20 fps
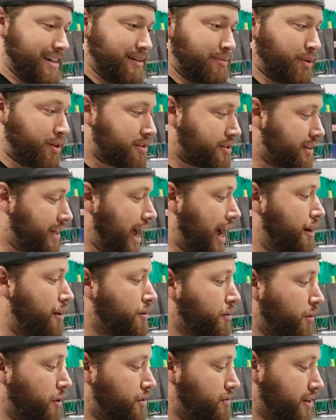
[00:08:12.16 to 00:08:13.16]
personally, I
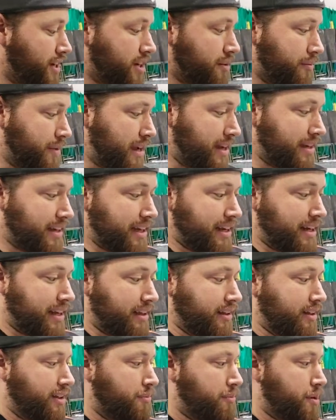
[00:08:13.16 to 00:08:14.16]
would always recommend getting
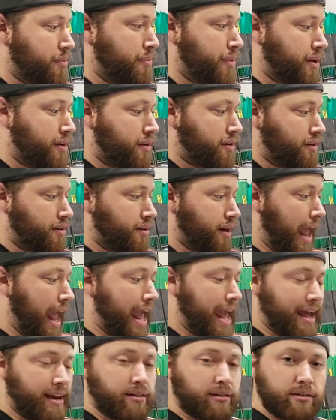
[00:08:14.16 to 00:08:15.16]
a little bit better
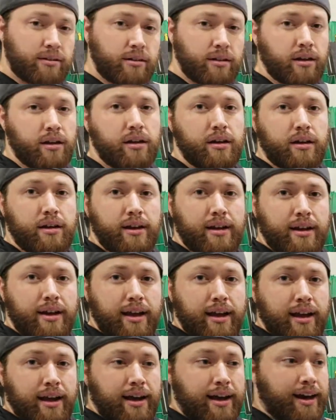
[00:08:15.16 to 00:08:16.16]
handle,
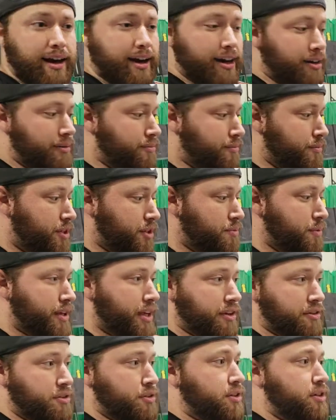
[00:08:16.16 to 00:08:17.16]
just
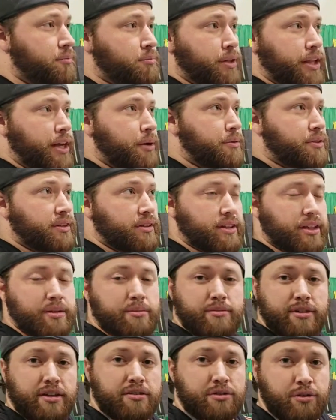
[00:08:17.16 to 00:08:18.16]
because you can play with the
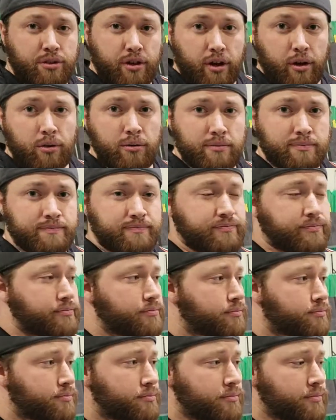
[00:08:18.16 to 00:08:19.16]
limbs as you go.
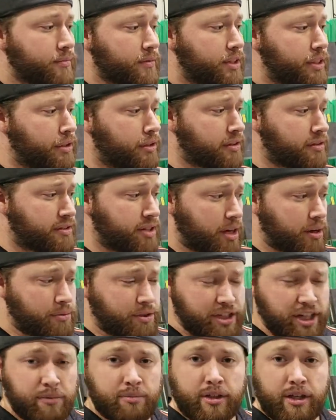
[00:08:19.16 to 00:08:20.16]
You can start
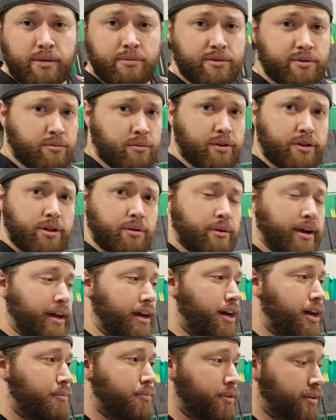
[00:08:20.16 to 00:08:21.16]
with cheap limbs and work your way
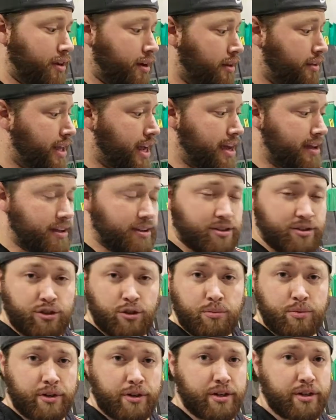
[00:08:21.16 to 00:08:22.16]
up and all that. It's
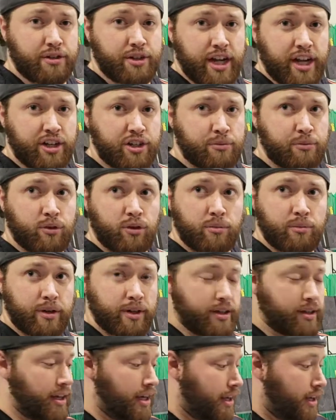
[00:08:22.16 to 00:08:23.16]
super interchangeable,
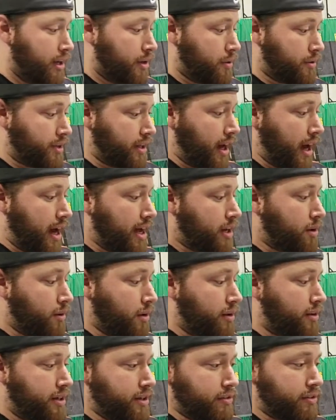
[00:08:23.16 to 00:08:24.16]
but with a high
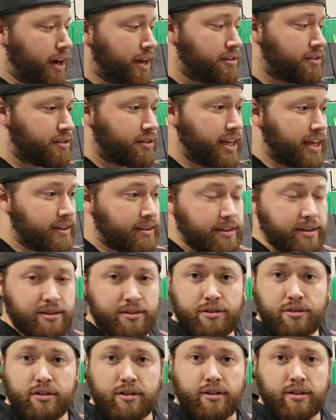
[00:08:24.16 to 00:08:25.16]
quality riser like
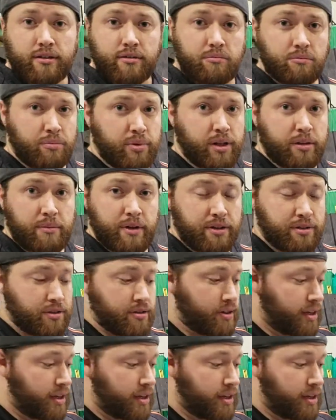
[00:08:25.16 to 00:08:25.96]
this, you can pretty much,